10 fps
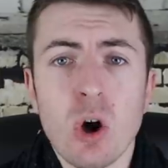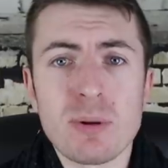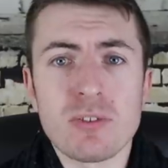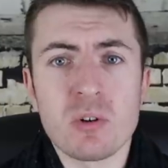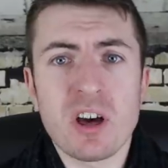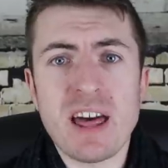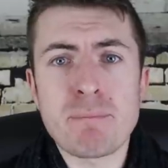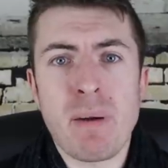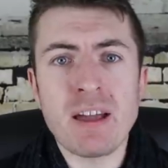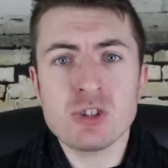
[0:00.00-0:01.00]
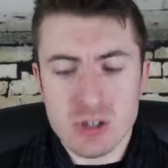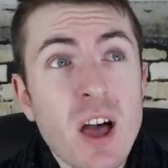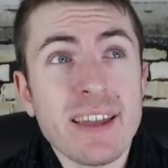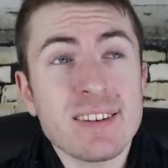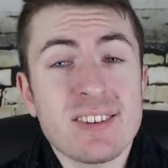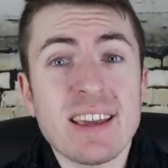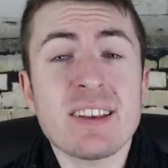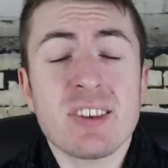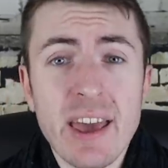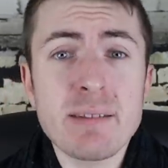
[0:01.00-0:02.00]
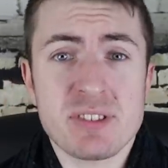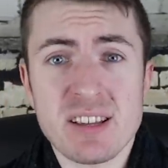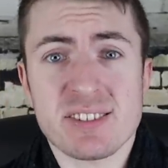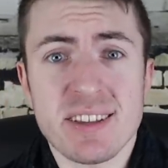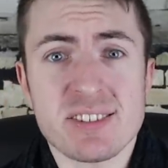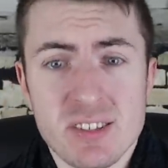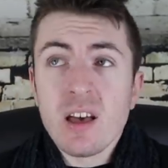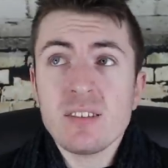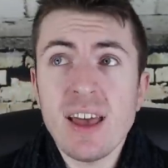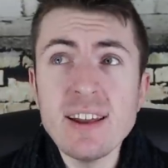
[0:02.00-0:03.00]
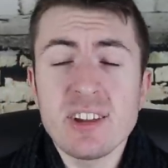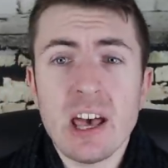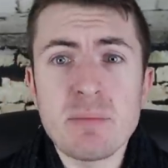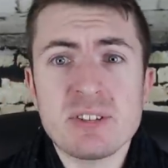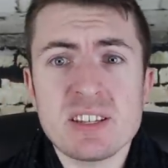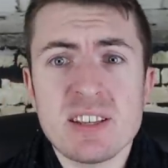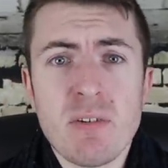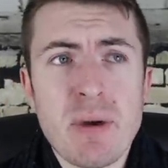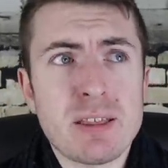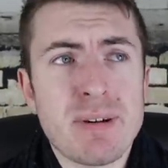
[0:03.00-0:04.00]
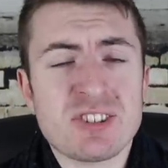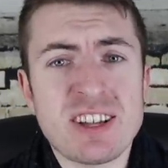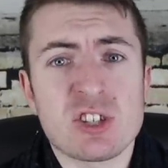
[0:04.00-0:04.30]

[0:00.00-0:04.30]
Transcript: Toblerone on that bench 19 times this season, and 10 times he hasn't even made the matchday